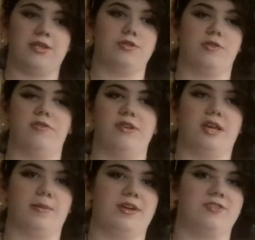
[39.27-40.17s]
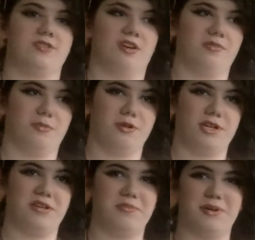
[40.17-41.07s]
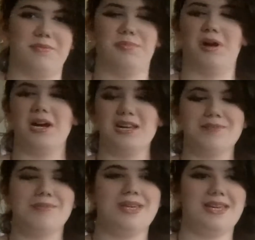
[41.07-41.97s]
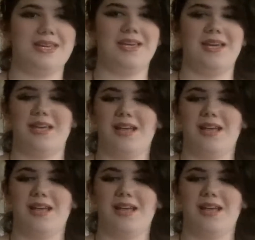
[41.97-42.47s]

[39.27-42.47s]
I should have done that my sophomore year. But pardon me